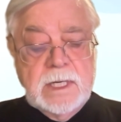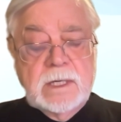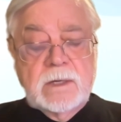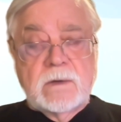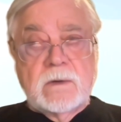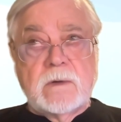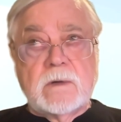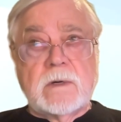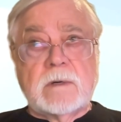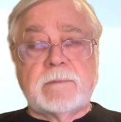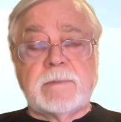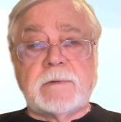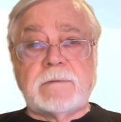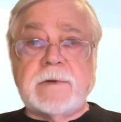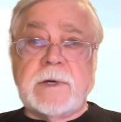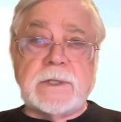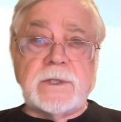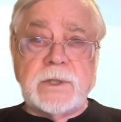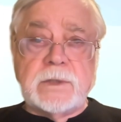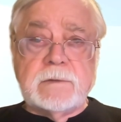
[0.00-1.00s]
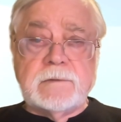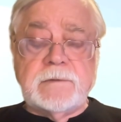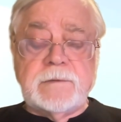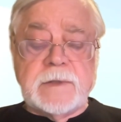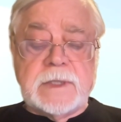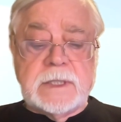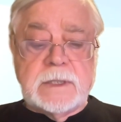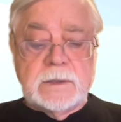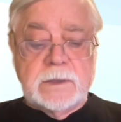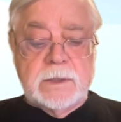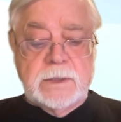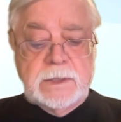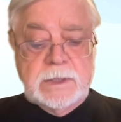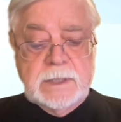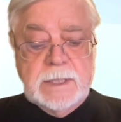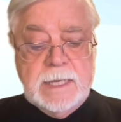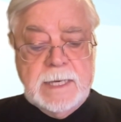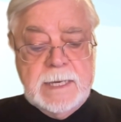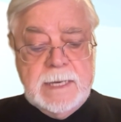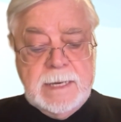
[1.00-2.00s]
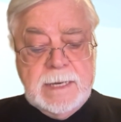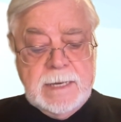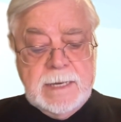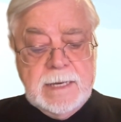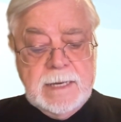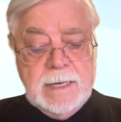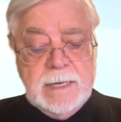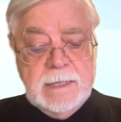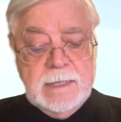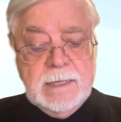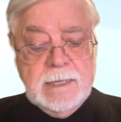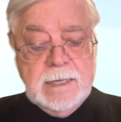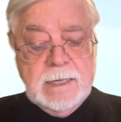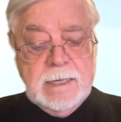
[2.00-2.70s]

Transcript: or professional fields. And